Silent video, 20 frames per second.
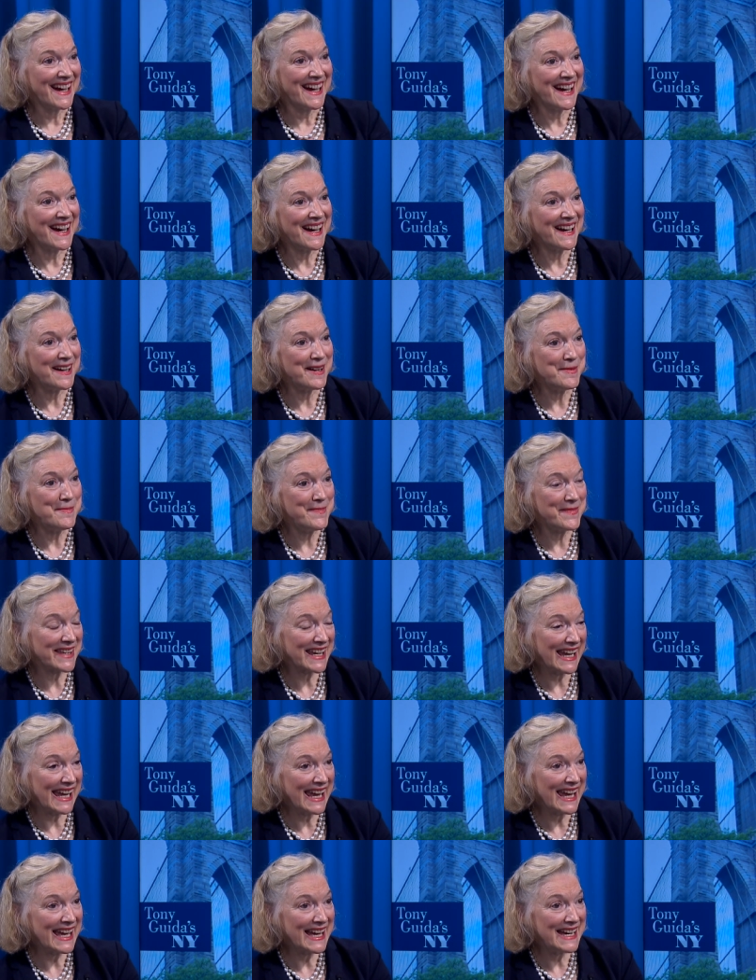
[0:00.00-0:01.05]
And
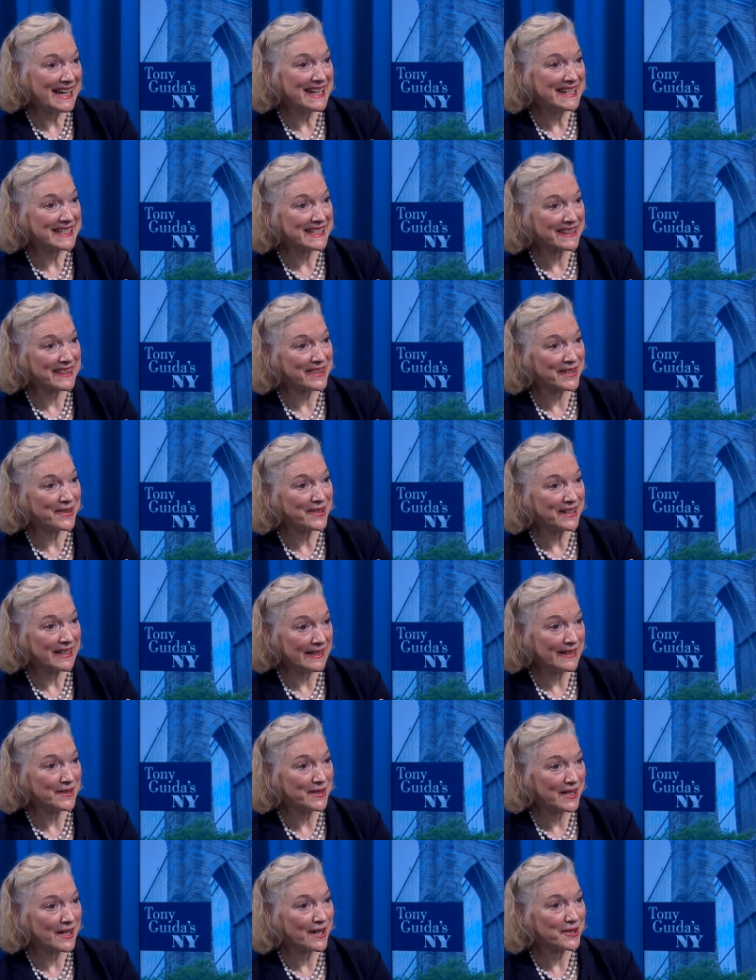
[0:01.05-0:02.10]
there,
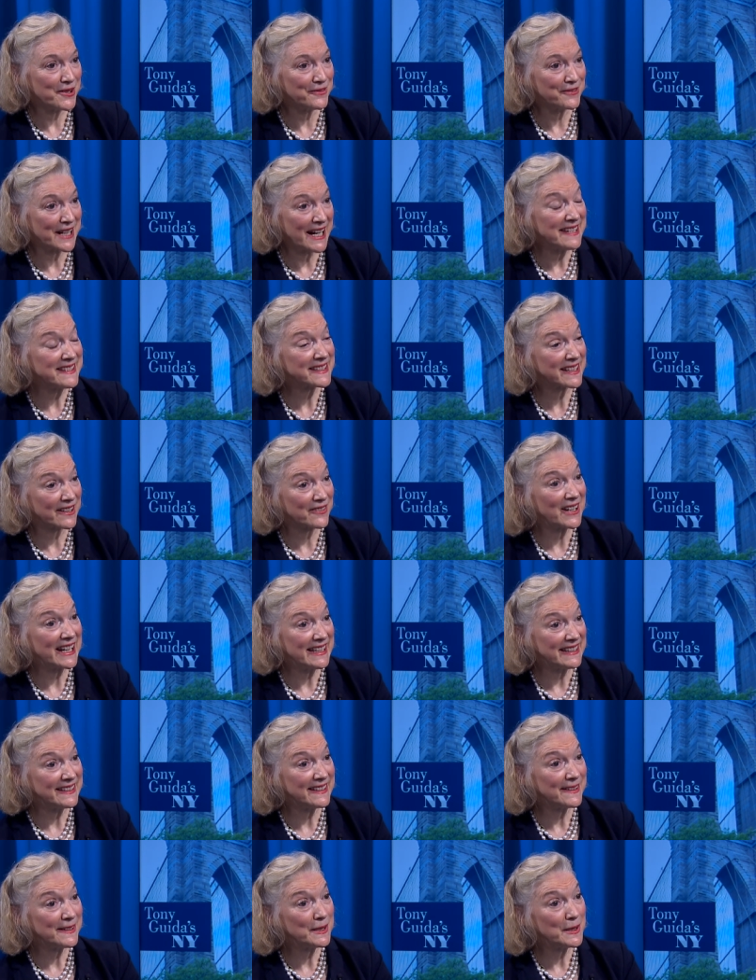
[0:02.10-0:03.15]
Leonardo writes a
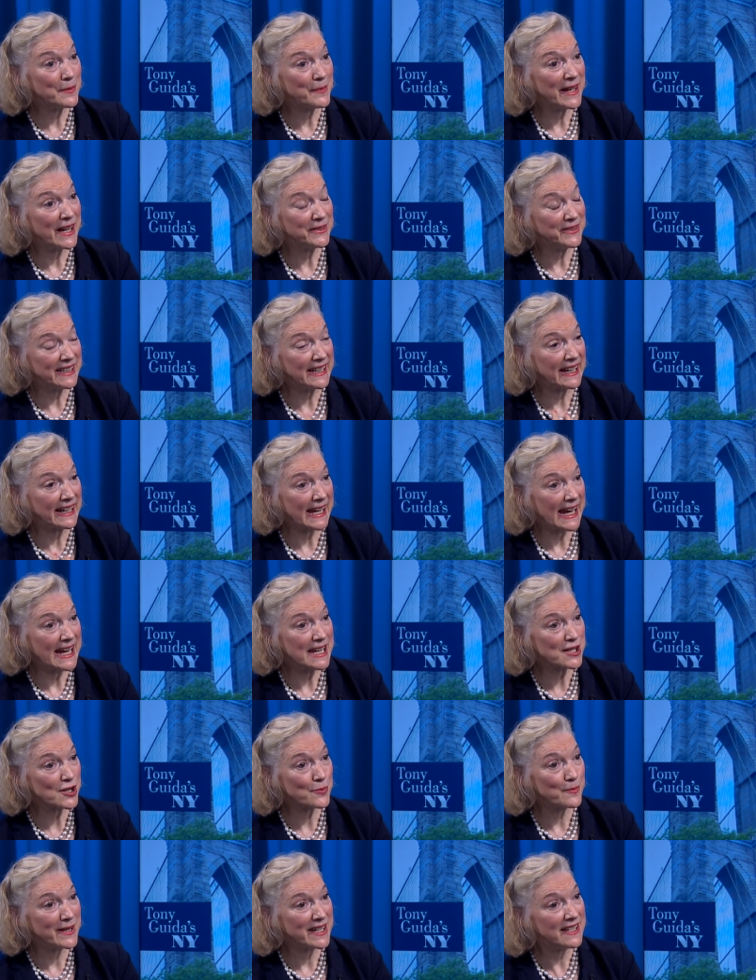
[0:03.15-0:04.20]
great deal about the
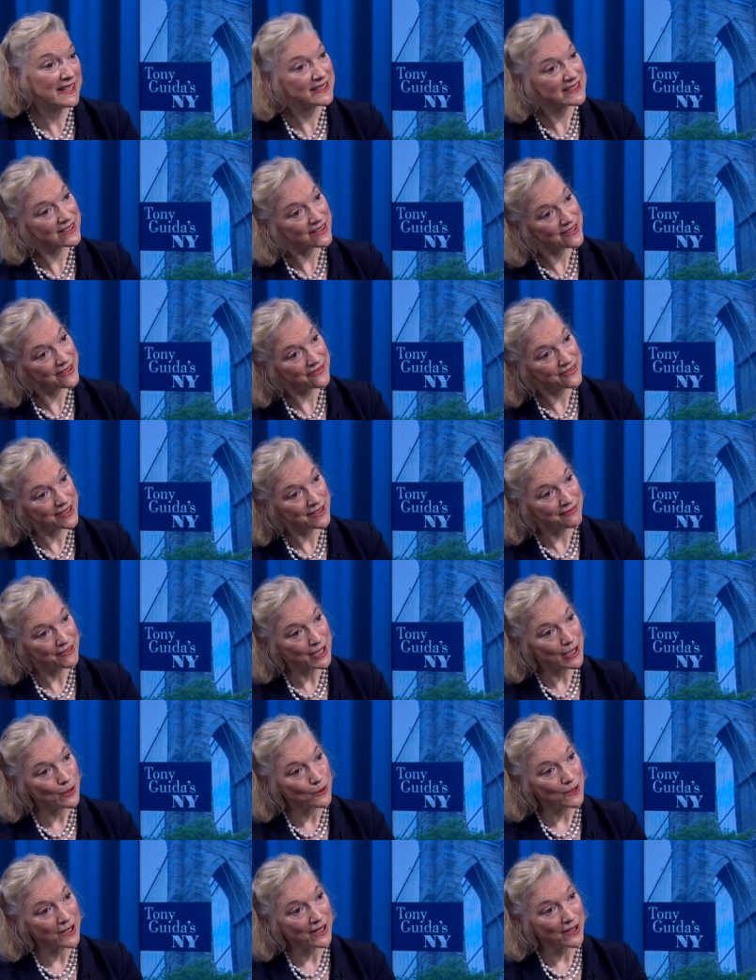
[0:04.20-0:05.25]
engagement of the
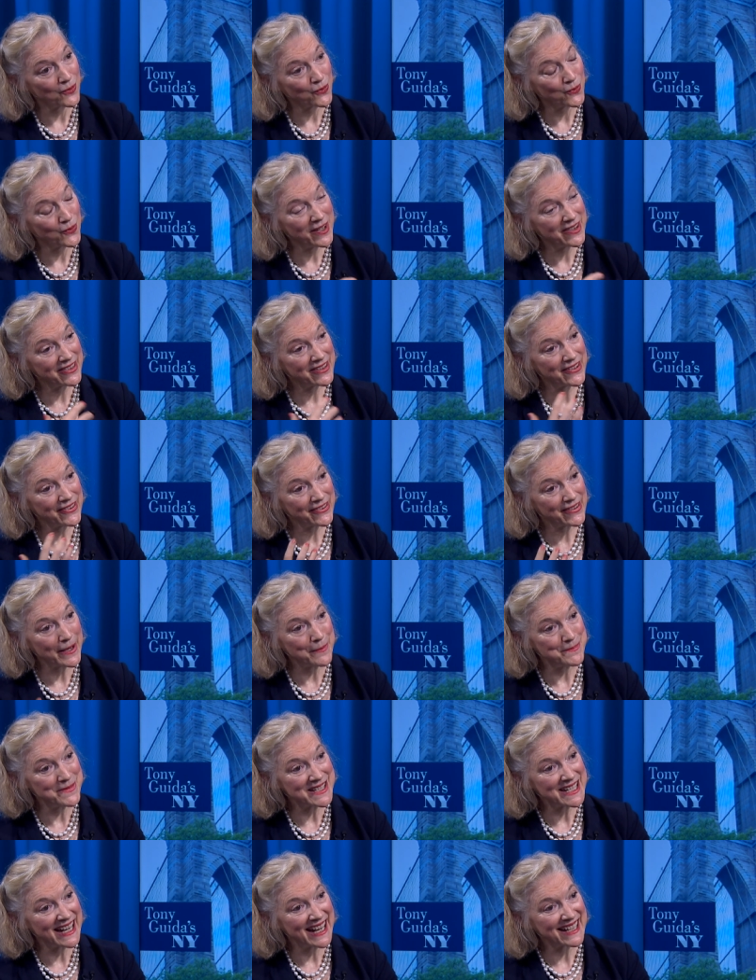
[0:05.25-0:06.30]
viewer with the
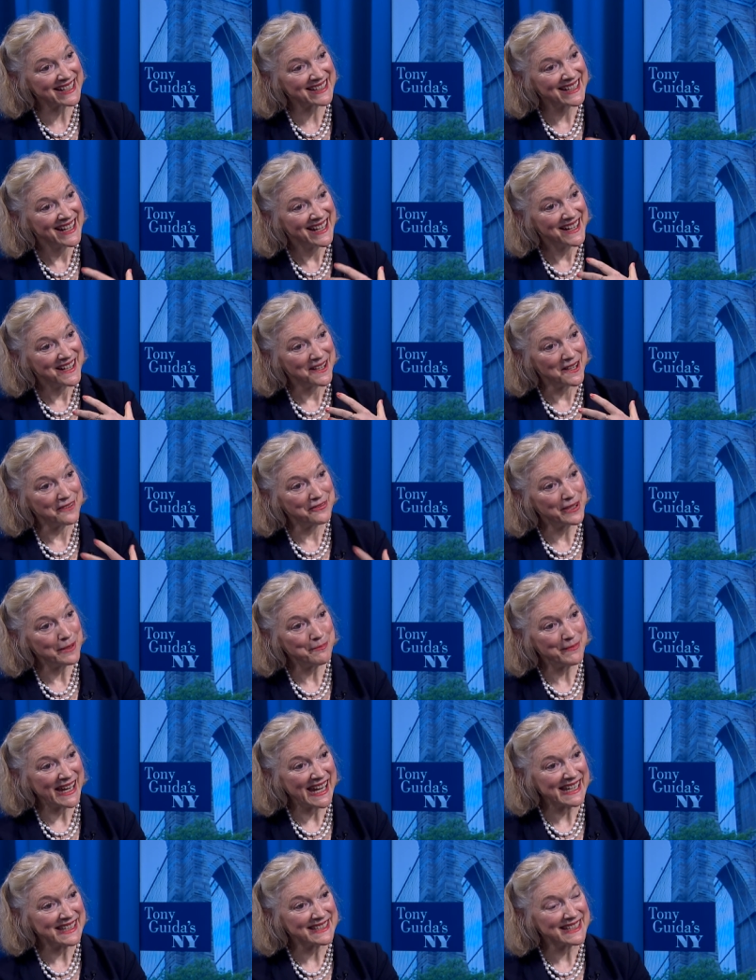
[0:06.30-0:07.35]
subject of the
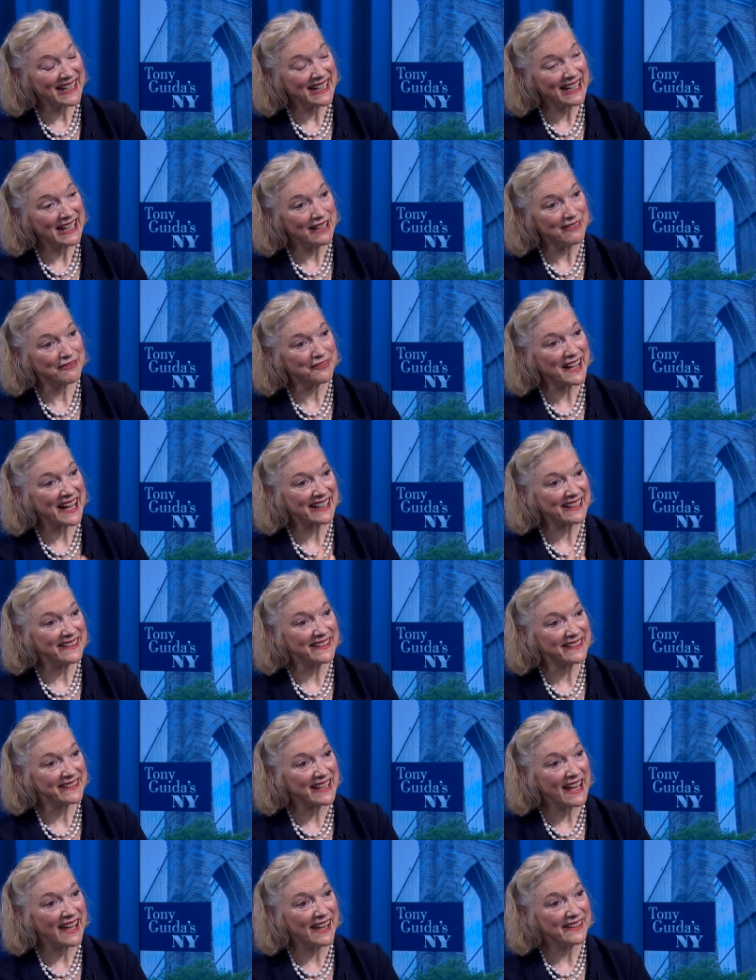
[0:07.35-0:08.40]
painting. In fact, he
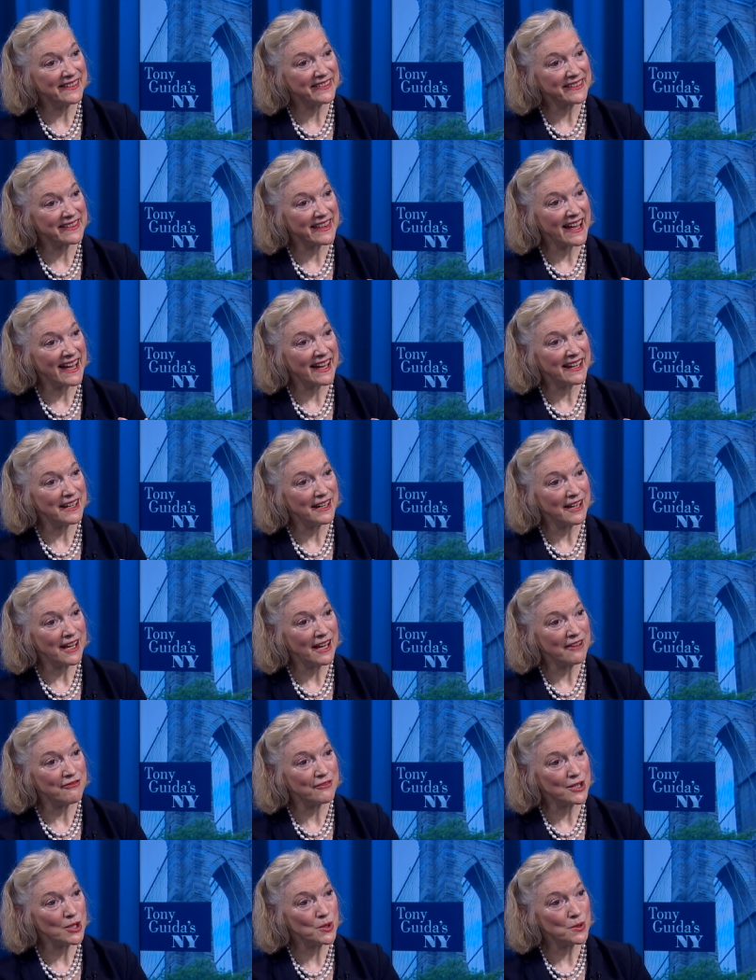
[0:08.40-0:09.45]
says that a
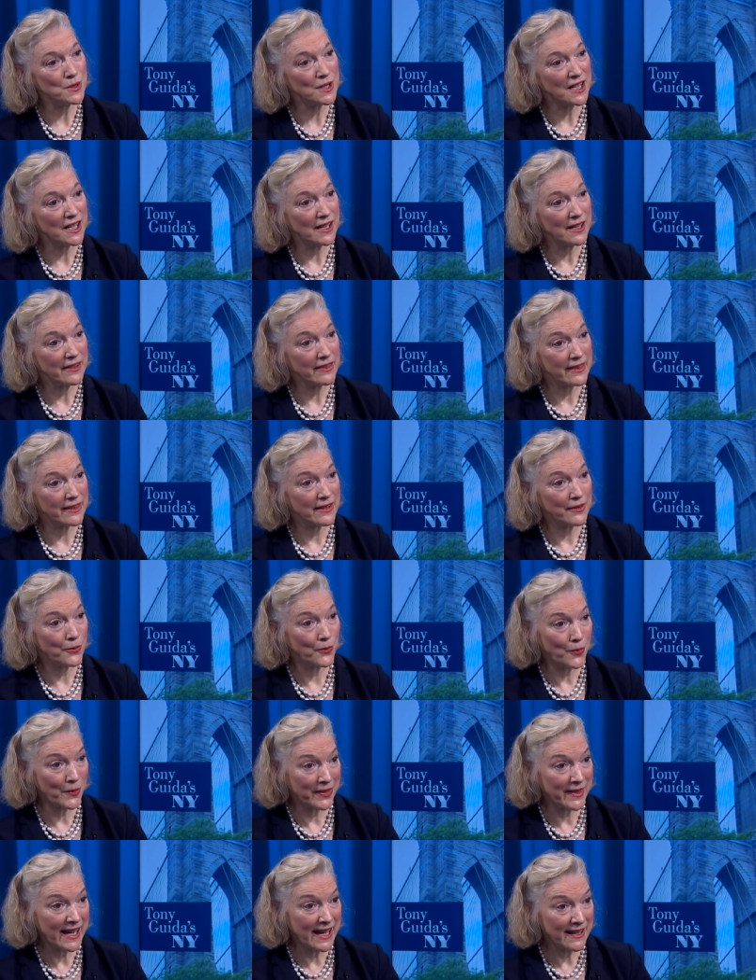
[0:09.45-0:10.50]
viewer,
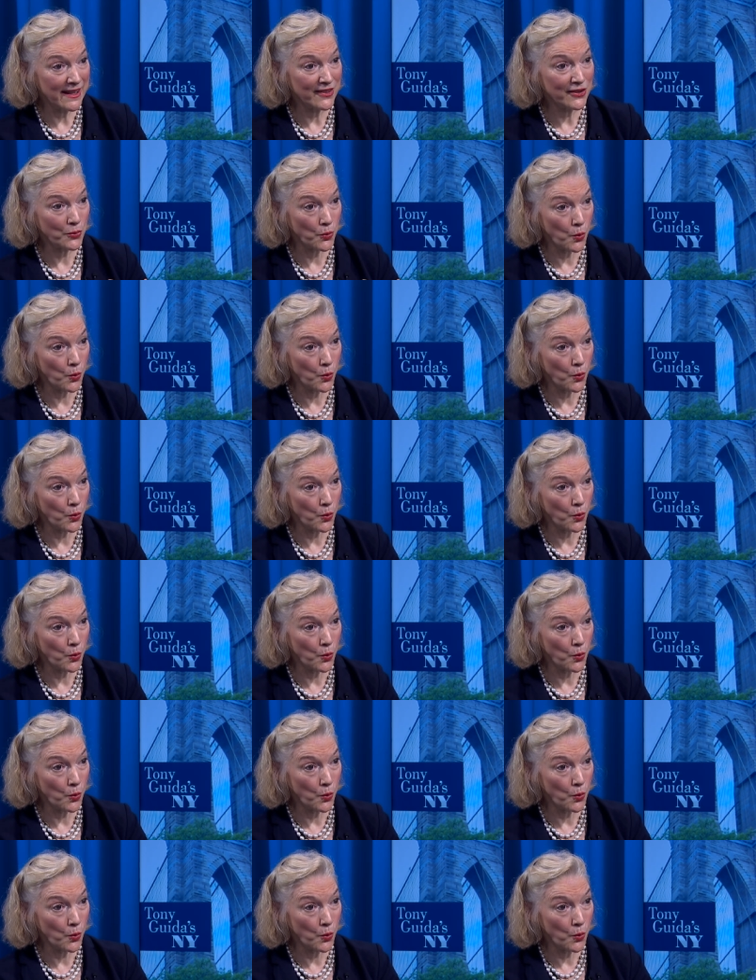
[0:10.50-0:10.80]
that is